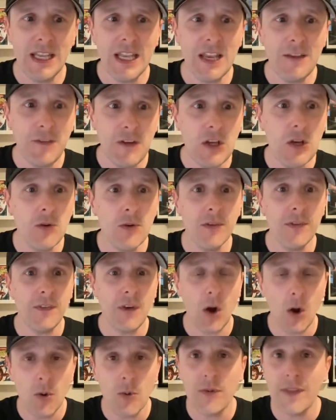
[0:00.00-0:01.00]
If you have
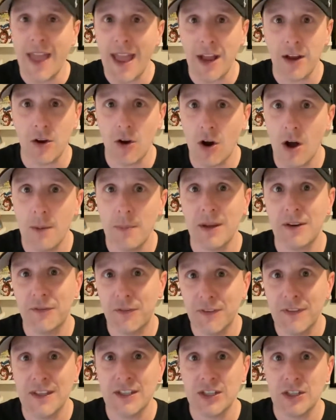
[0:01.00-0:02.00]
owned that comic
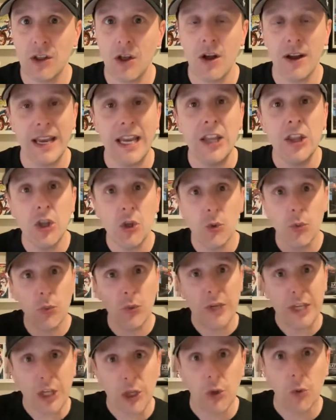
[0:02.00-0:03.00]
for this long in the
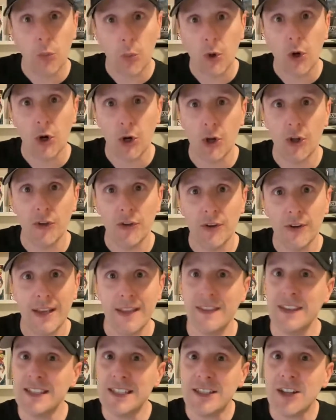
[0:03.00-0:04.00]
real world, okay,
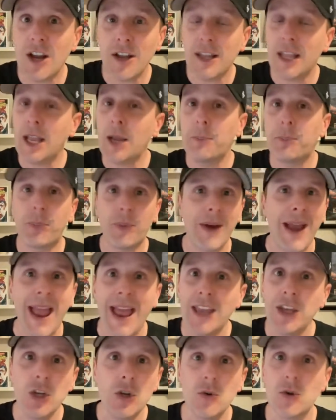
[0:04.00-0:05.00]
this is not like a
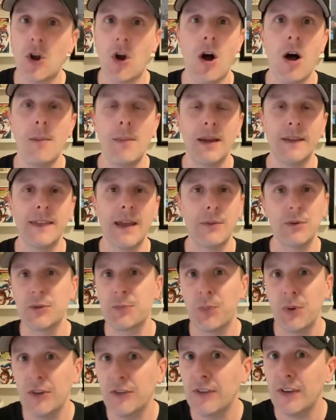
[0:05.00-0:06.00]
brand new comic that was
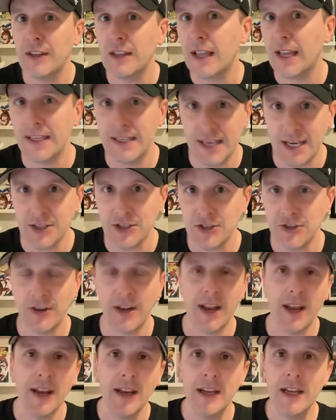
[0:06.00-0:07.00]
printed like
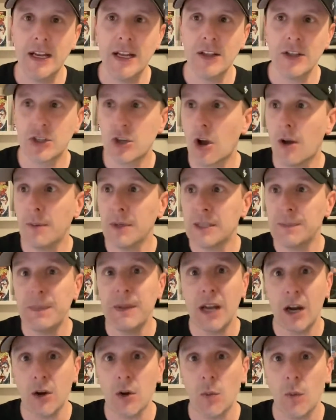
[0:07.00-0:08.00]
yesterday. This comic's
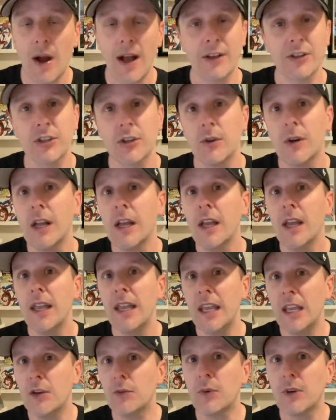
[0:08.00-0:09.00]
been out a while. So,
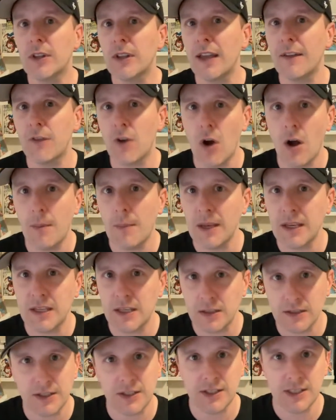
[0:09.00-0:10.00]
in real life, comic
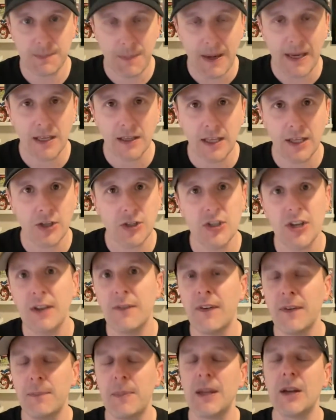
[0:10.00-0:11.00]
speculators
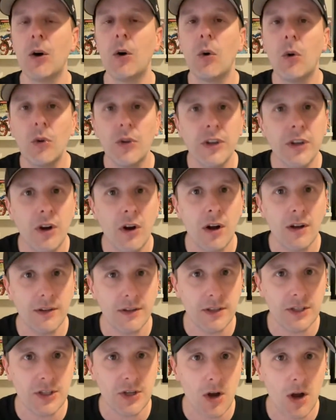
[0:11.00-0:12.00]
have, have been holding on to
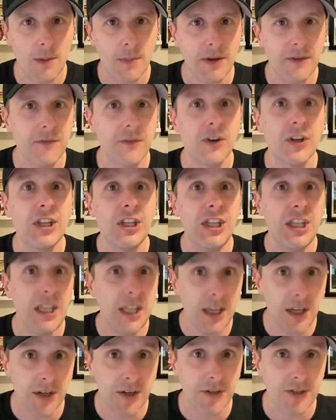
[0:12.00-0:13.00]
this comic for
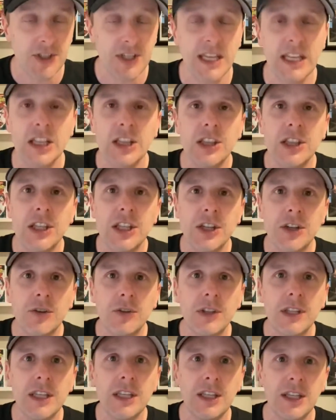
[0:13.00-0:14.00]
years, like
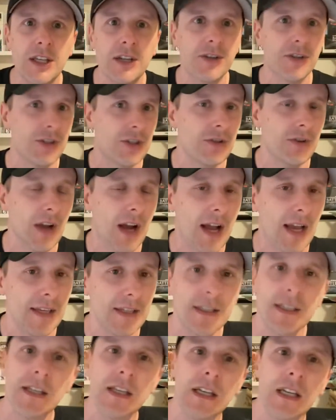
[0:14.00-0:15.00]
literally years, you
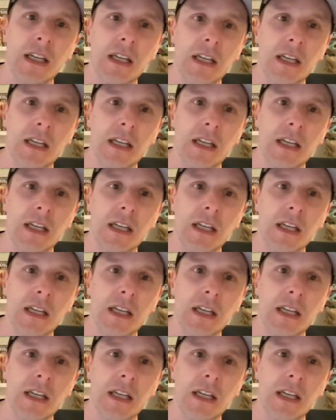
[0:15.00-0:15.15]
guys.